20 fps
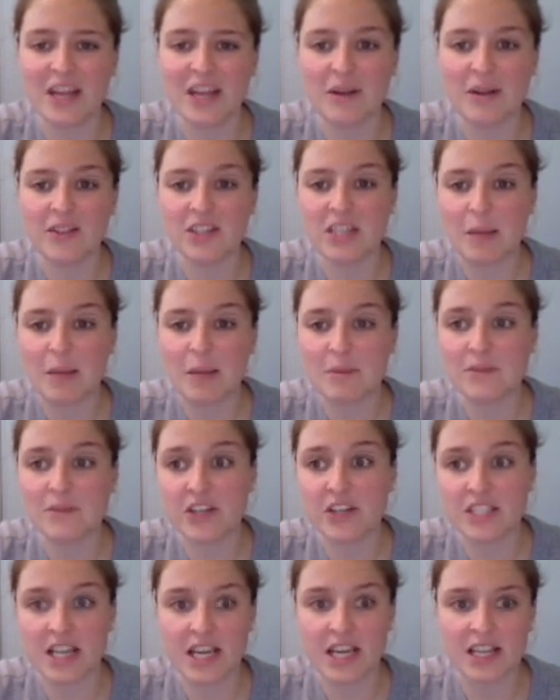Now this shape is very
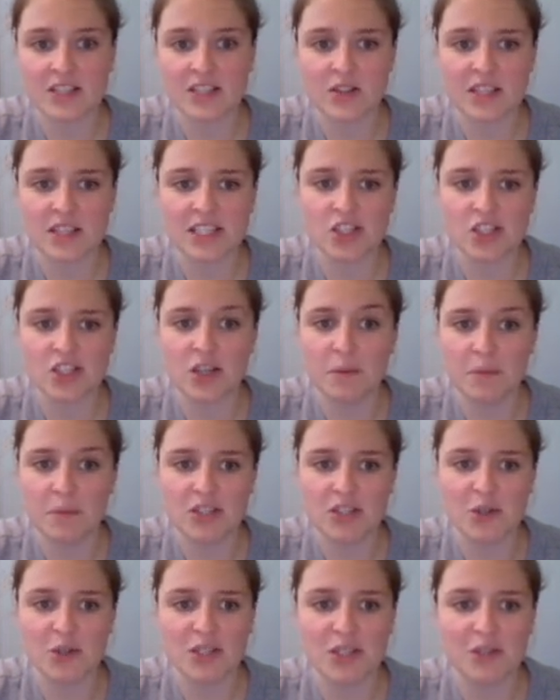tiny, so this shouldn't be
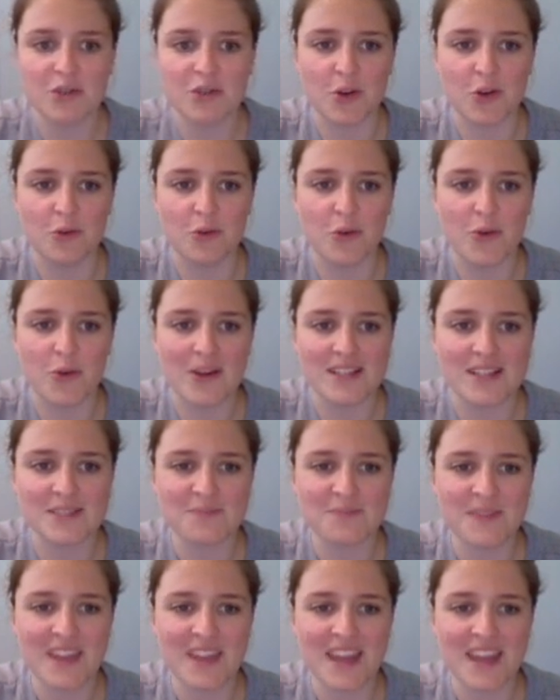too difficult for us.
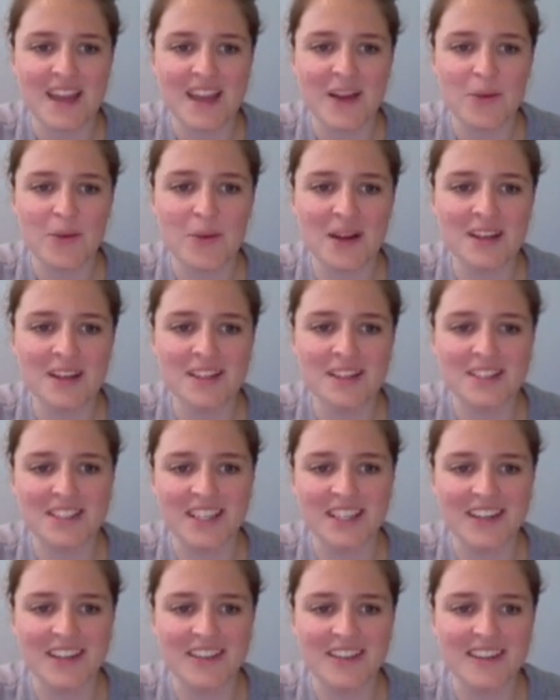1,
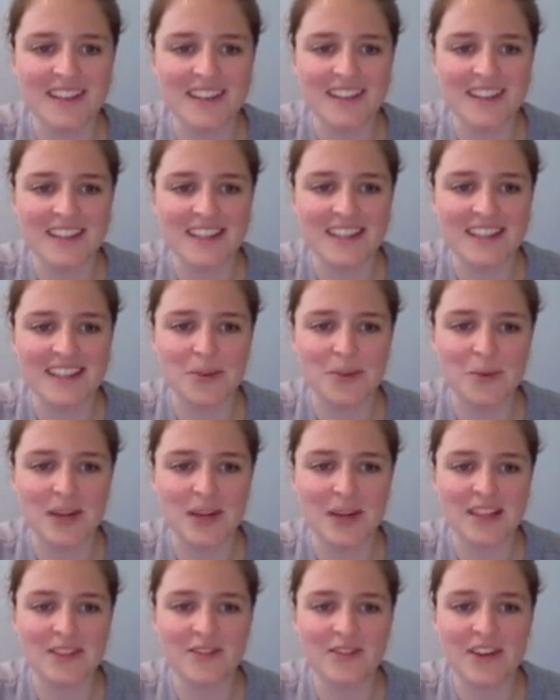2 is the
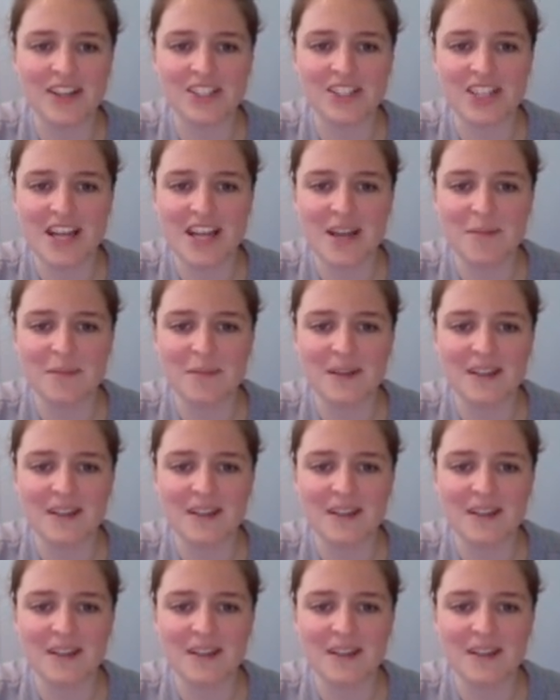width of our shape.